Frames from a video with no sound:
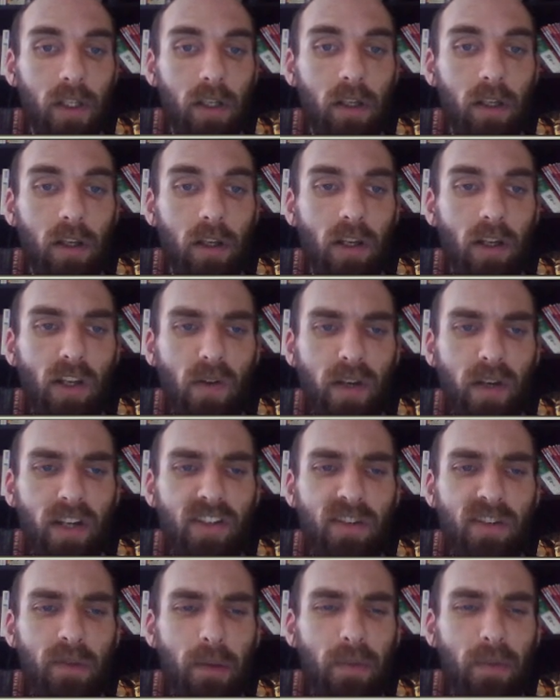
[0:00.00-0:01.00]
You know, it
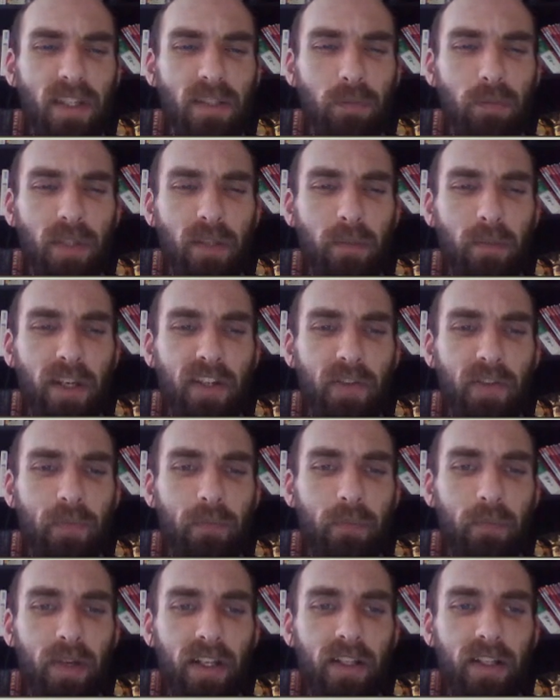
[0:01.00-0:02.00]
actually might be split mail,
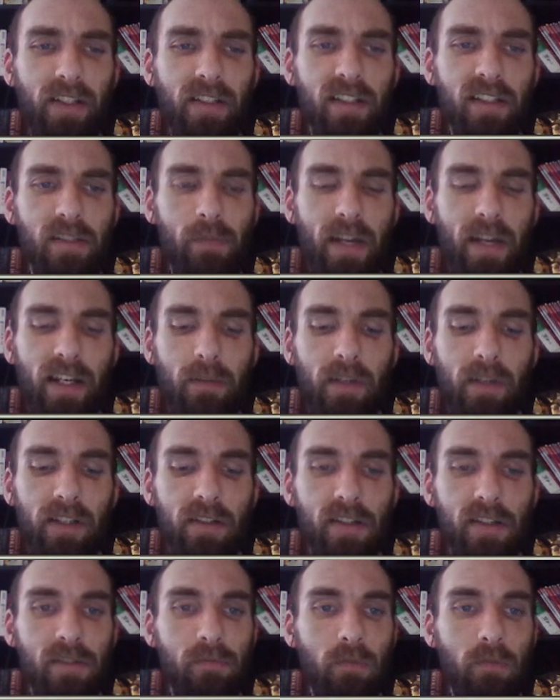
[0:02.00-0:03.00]
but since banded mail
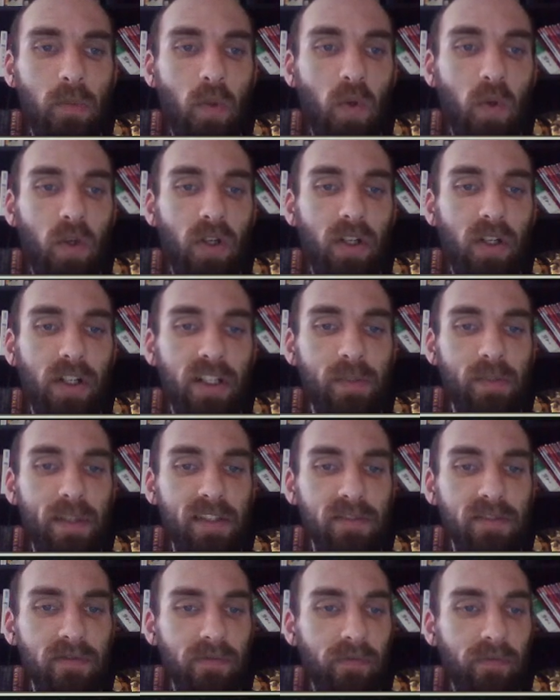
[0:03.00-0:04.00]
is more expensive,
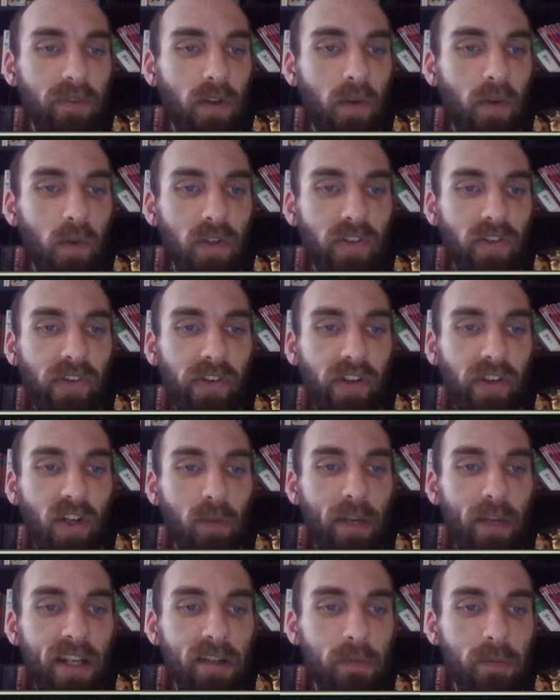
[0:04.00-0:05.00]
we're just gonna go
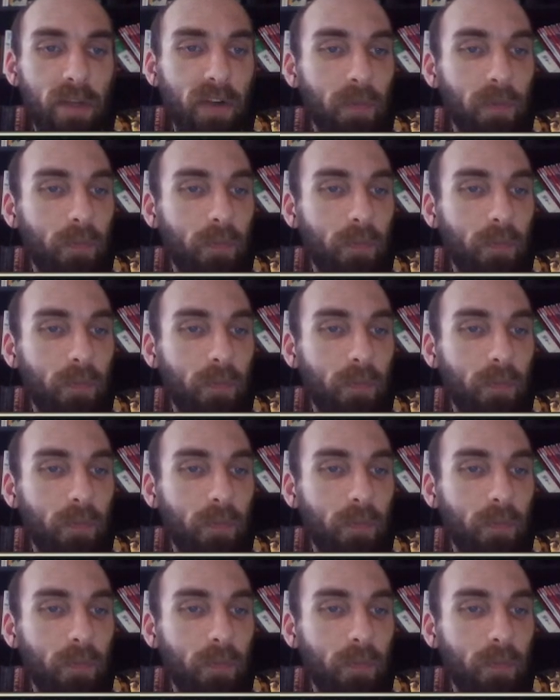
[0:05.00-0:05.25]
banded mail.